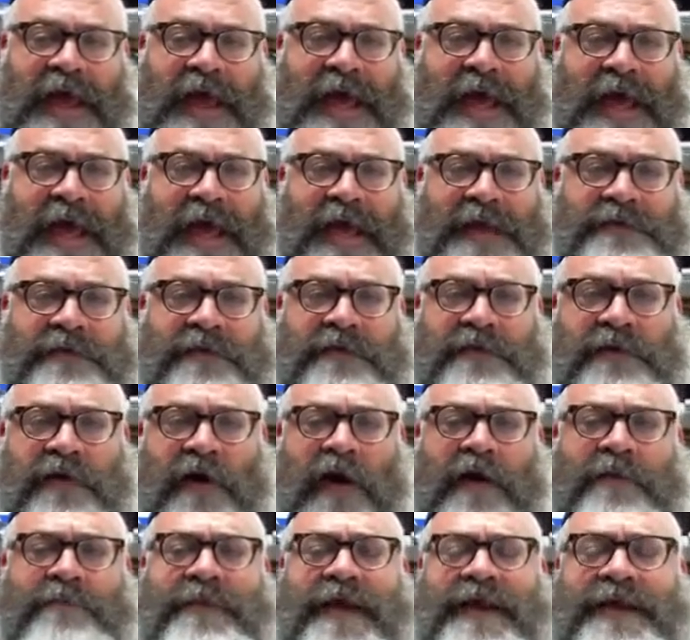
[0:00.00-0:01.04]
And there
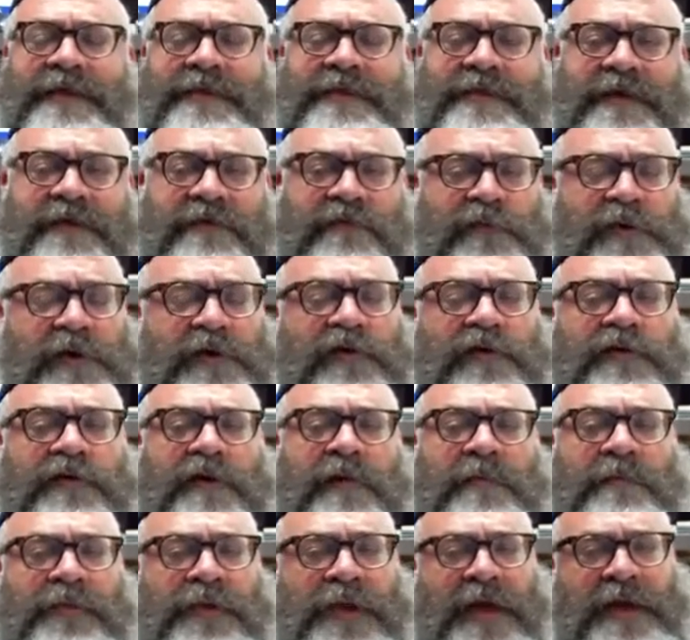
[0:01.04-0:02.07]
are many things we could
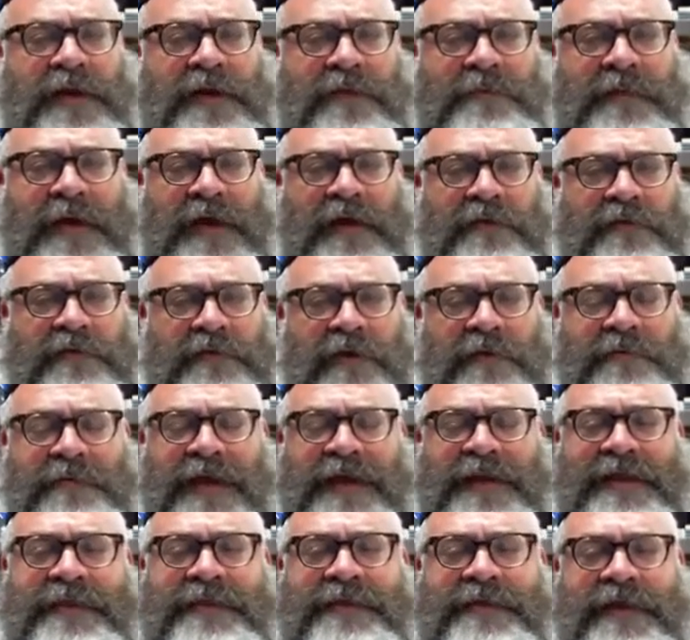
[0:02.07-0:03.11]
complain about. There are
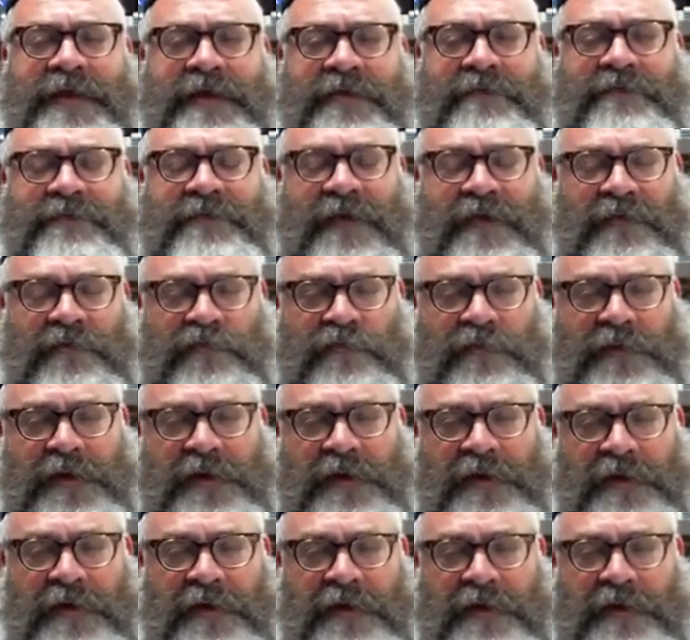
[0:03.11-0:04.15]
many things that
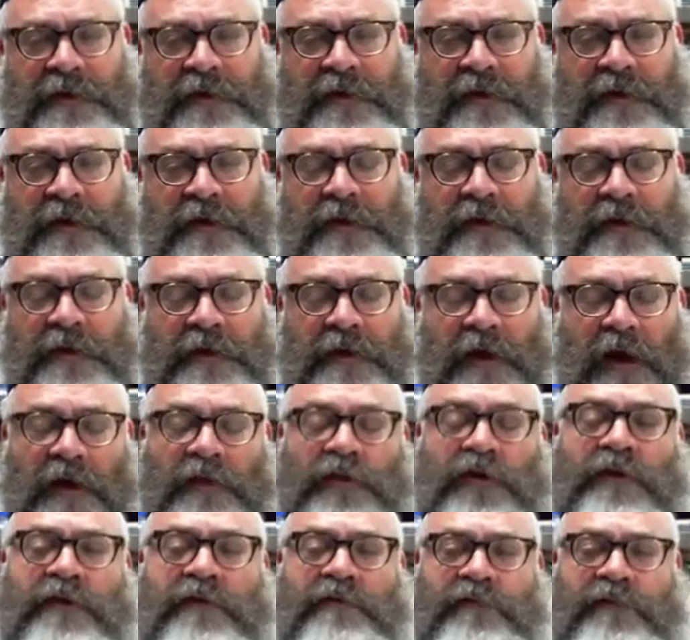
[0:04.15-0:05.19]
we are
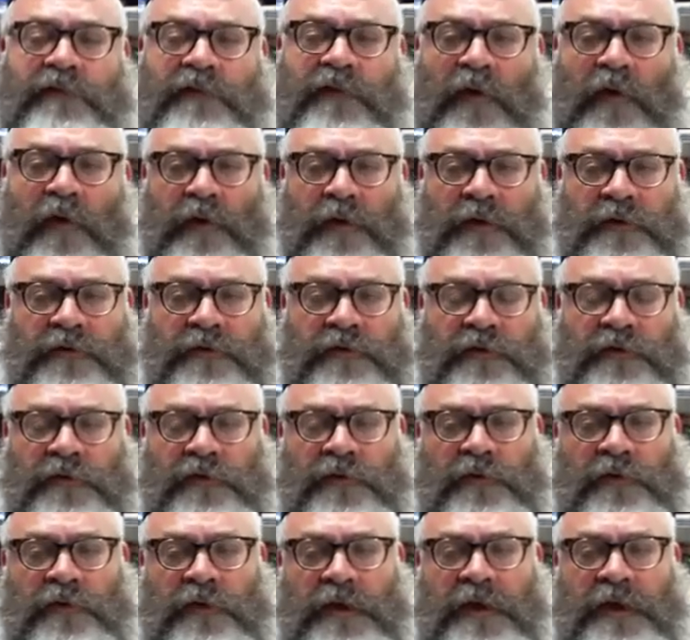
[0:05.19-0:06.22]
looking forward
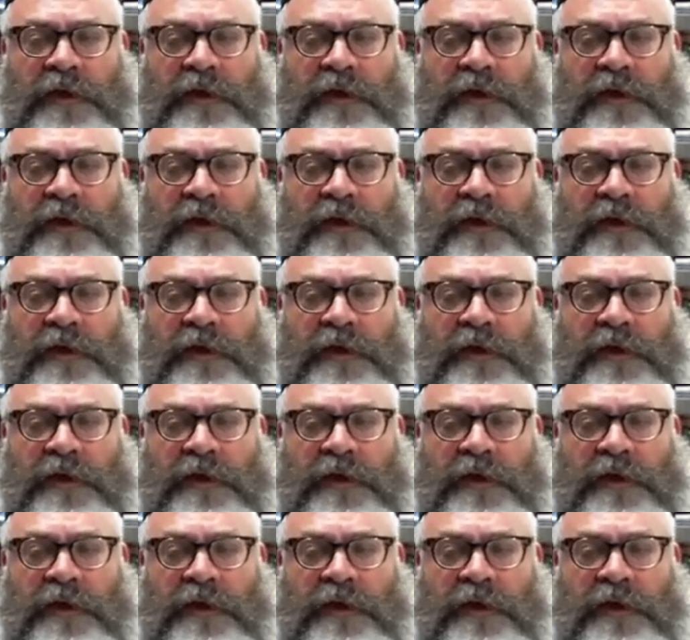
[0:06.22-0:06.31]
to.